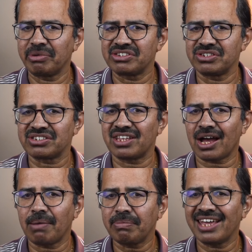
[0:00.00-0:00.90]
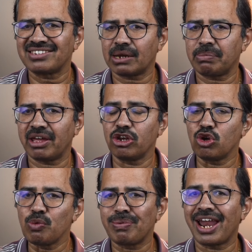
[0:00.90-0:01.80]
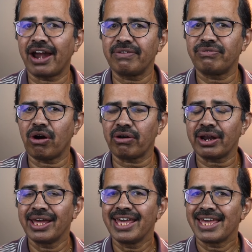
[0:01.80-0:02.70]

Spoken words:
business, the company has set up a new plant for